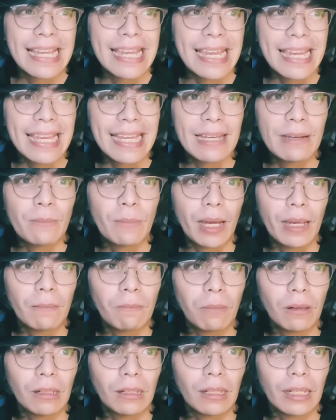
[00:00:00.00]
in my
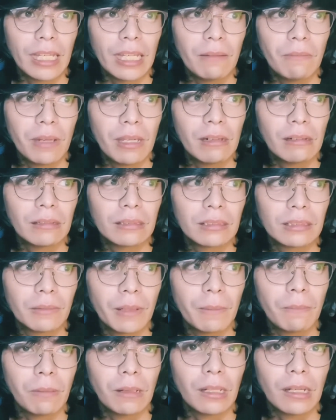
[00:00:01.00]
emails and
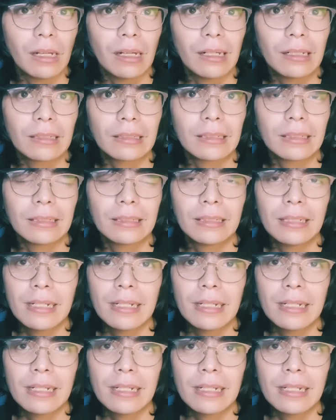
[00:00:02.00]
my blog.